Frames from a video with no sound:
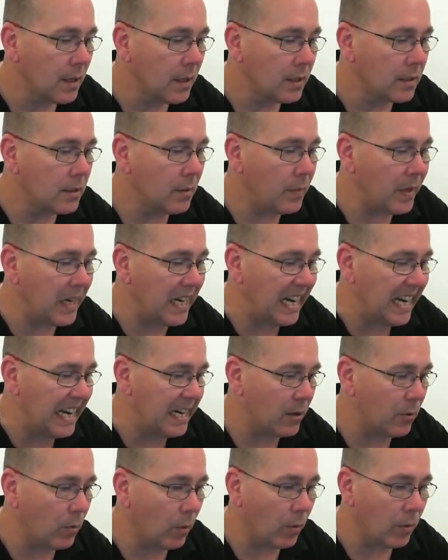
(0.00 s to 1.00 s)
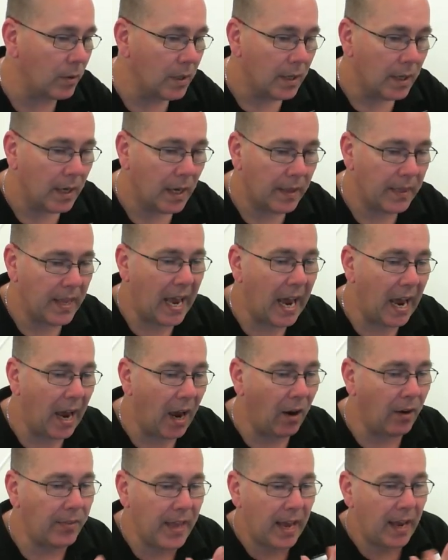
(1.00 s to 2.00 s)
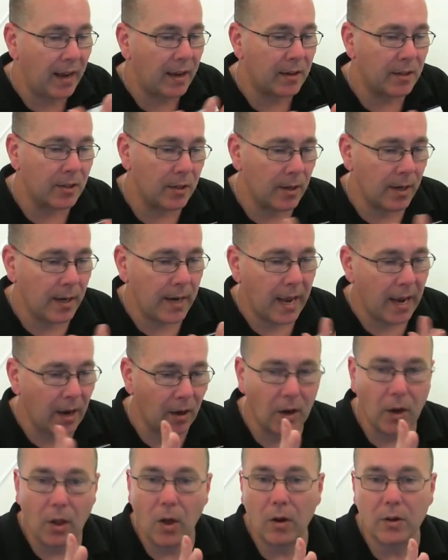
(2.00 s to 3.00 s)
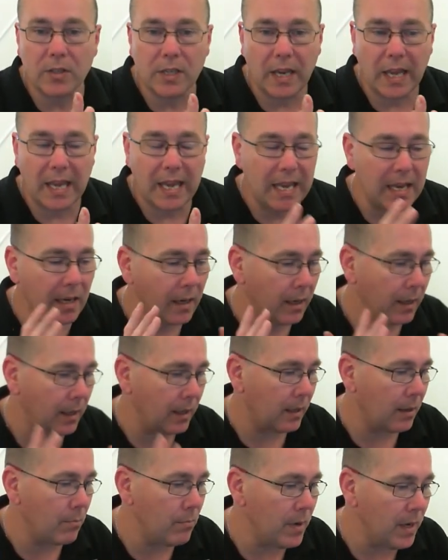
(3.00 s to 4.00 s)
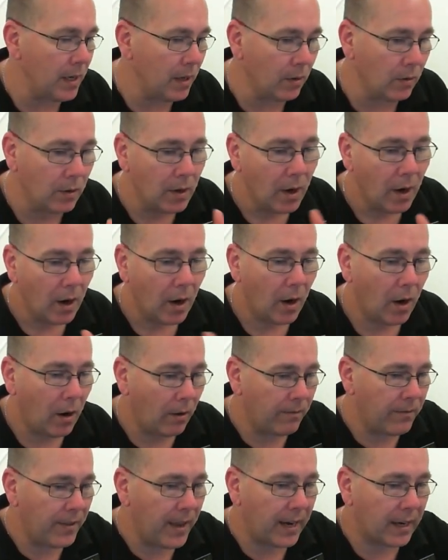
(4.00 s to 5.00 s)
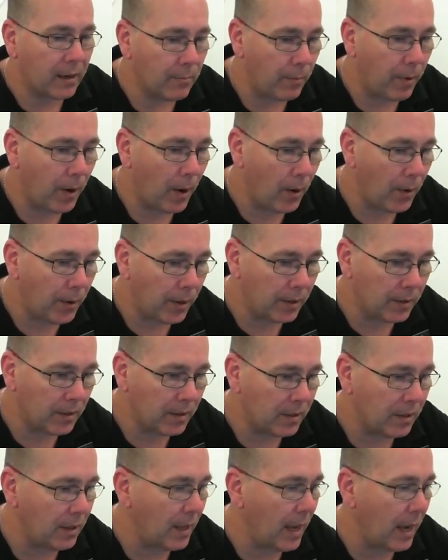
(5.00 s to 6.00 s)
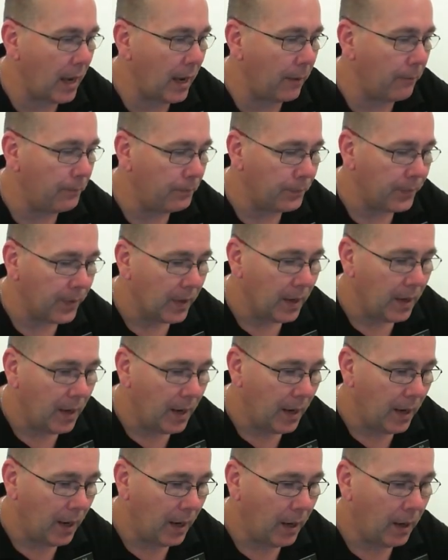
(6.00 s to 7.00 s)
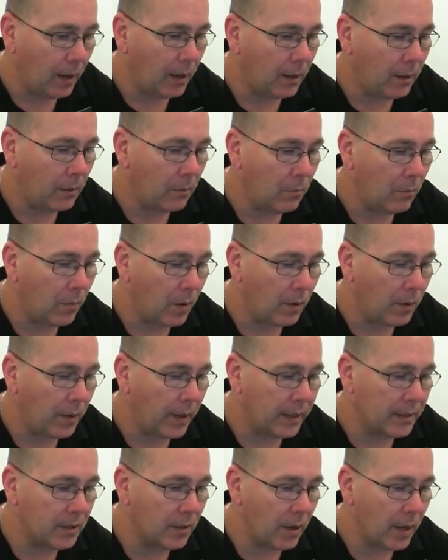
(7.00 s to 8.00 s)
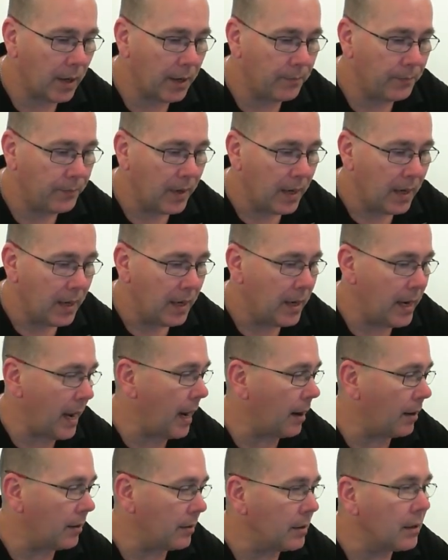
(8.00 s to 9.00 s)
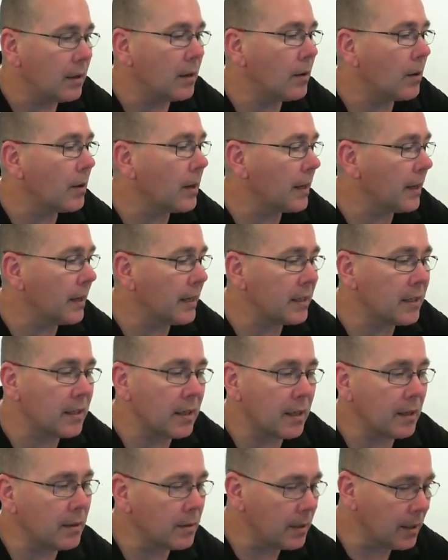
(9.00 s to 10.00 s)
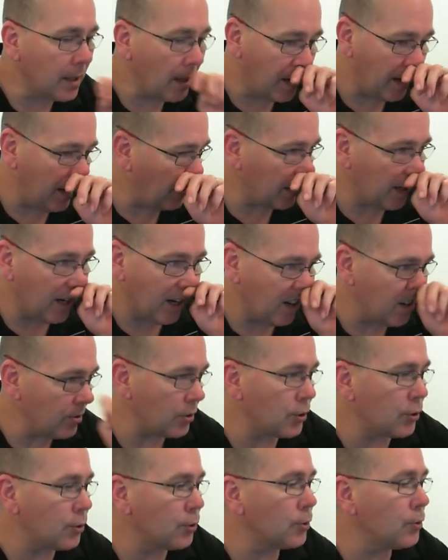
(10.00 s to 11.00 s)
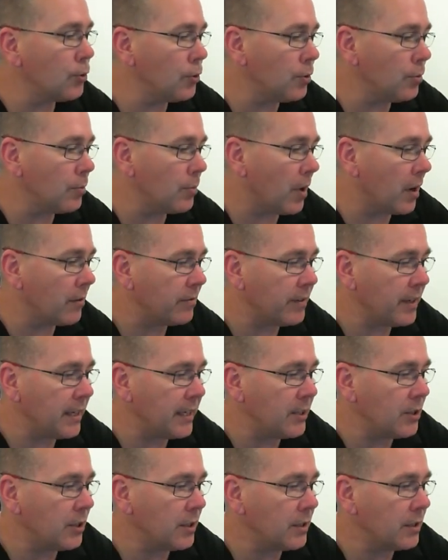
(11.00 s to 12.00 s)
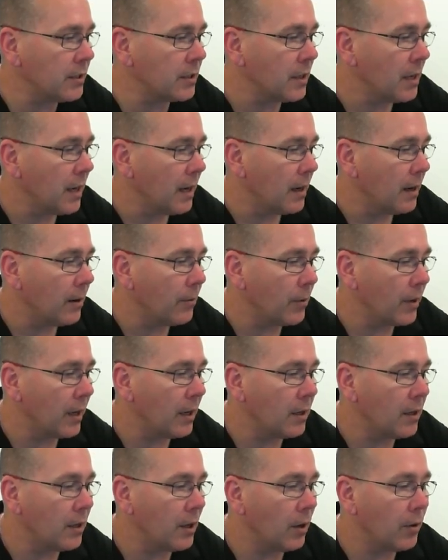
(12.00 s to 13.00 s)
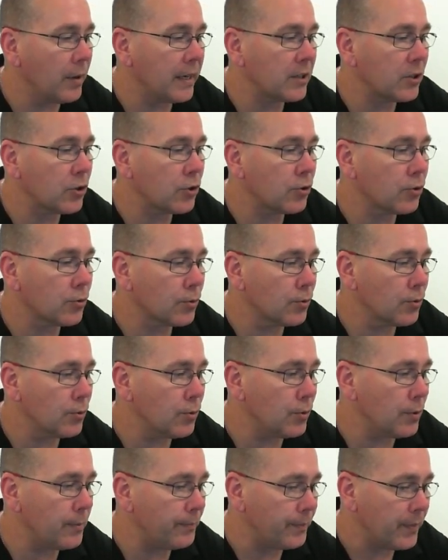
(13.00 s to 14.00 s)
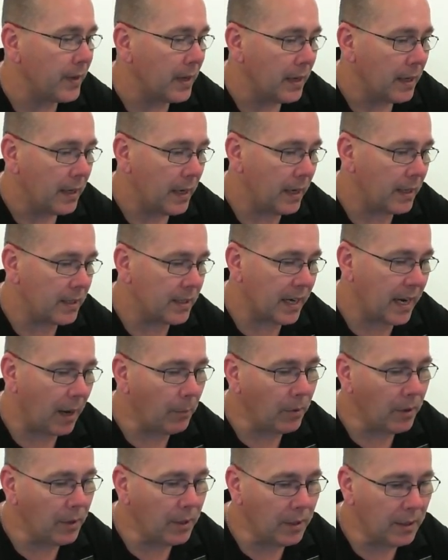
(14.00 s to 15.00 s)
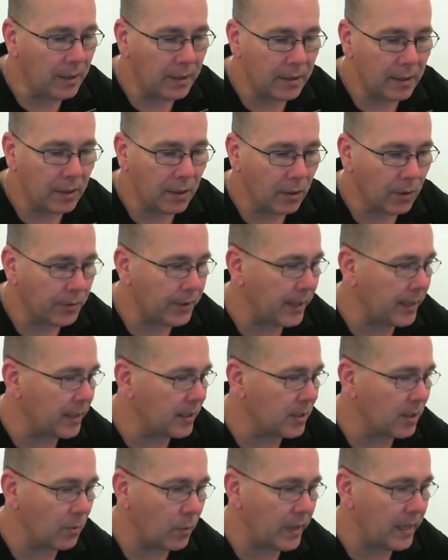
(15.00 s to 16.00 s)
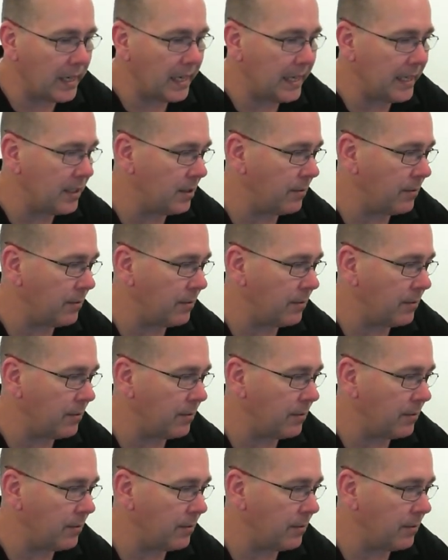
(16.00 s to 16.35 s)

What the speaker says: to be equal. And now that locks it in the middle of that component there on that side. Now, I'm going to go to my features, and we're going to go extrude. Now, there's a couple of little things that we need to